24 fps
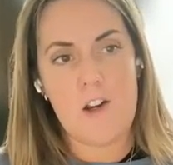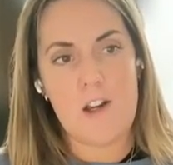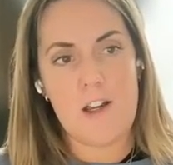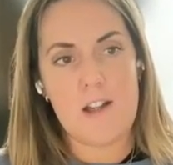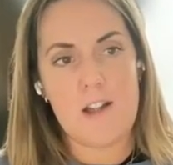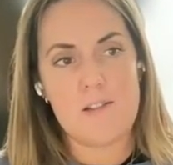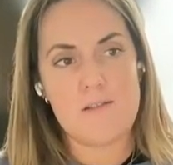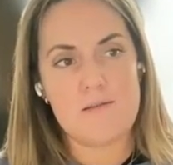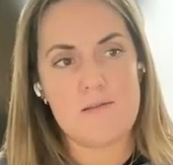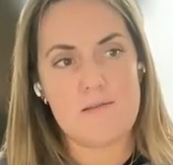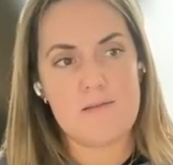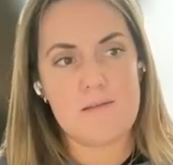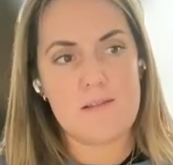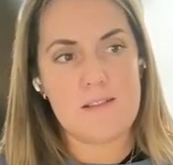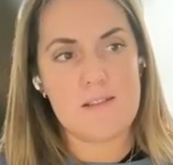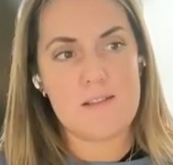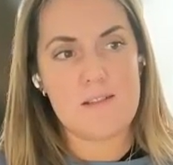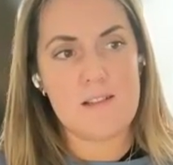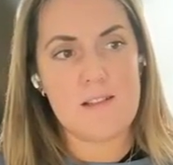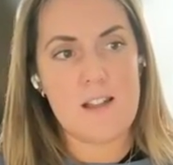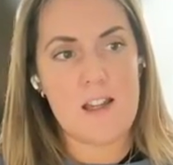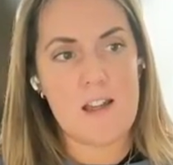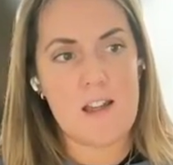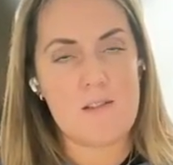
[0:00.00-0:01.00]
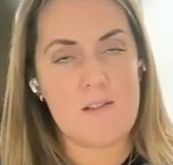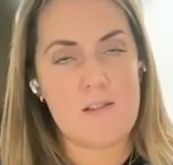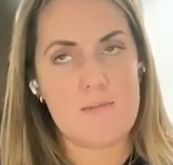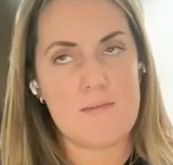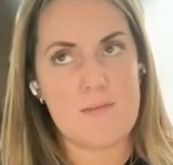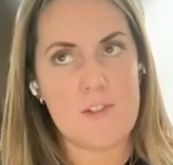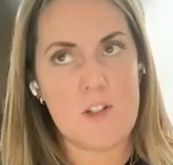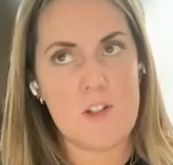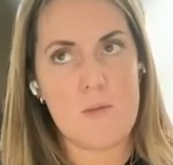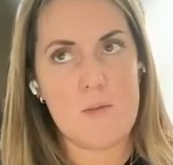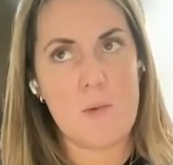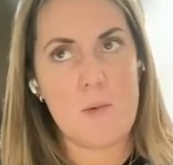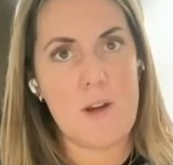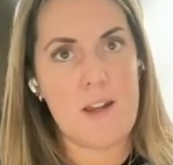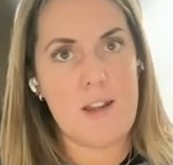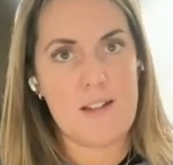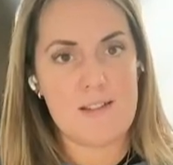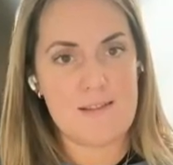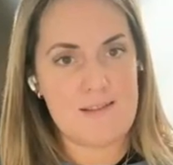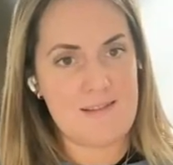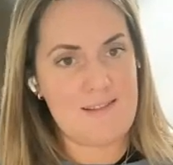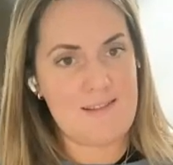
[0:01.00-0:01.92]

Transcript: agree. Yeah, good point.